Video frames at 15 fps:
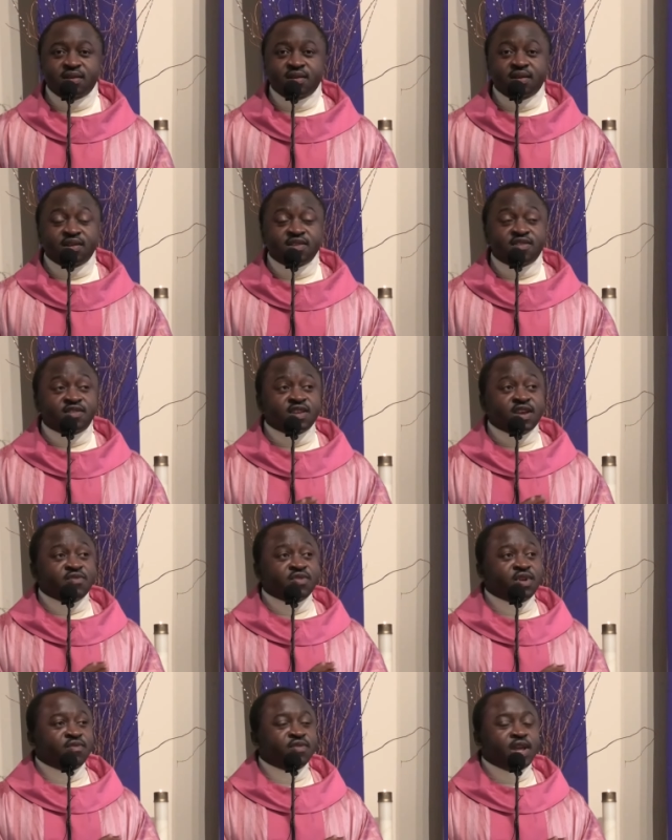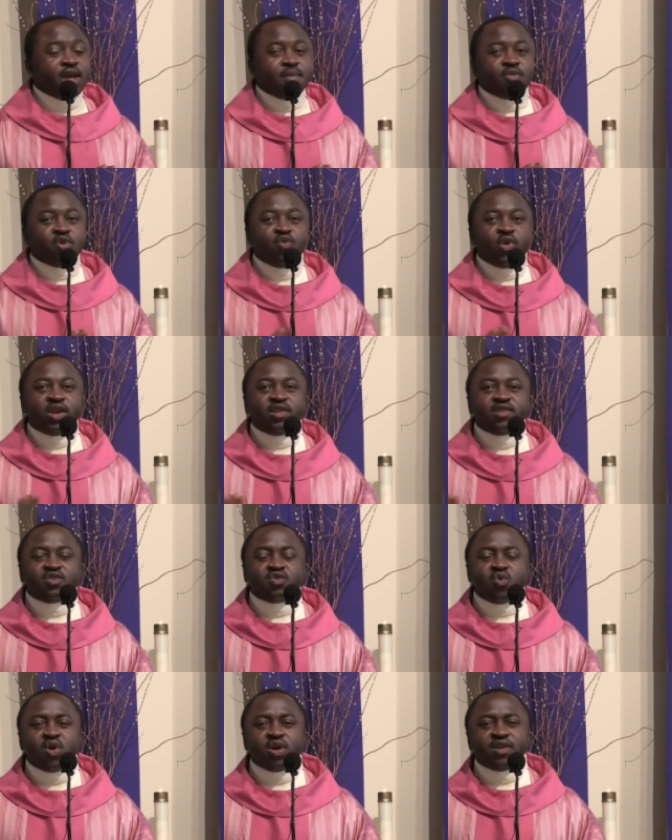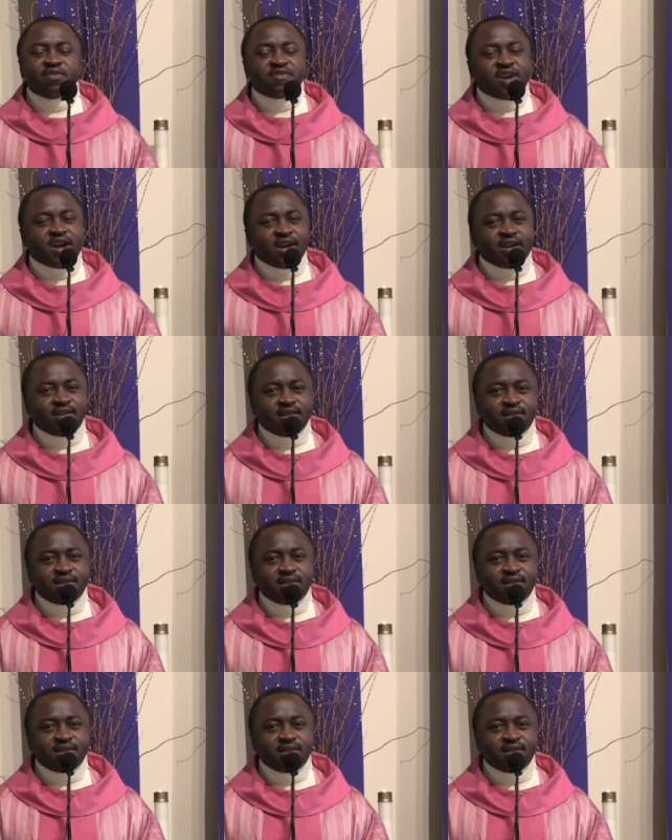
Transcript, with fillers: and the seven of them were disqualified.